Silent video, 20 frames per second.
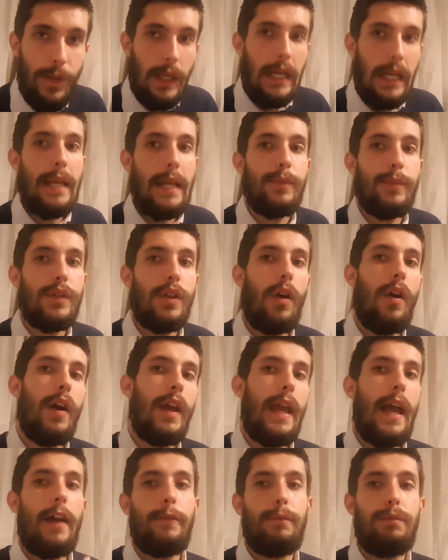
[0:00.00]
the claims that
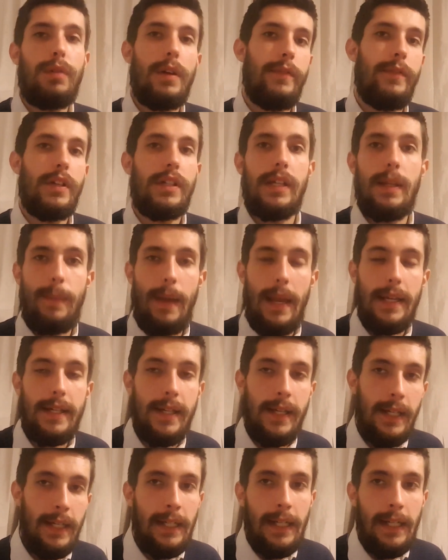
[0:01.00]
I have previously made,